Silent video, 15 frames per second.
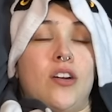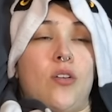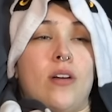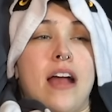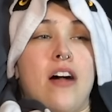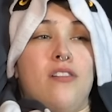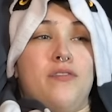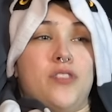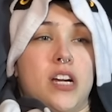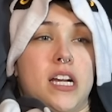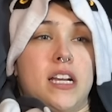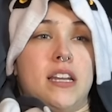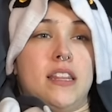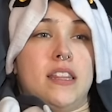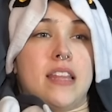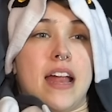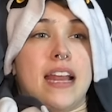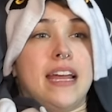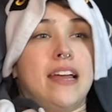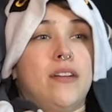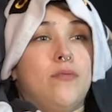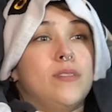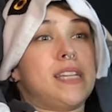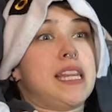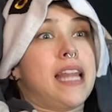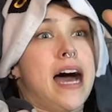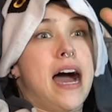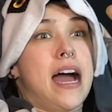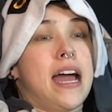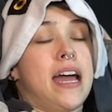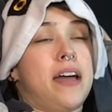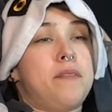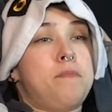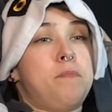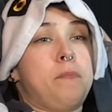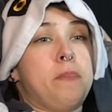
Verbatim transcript: or Alfred that he was a lie.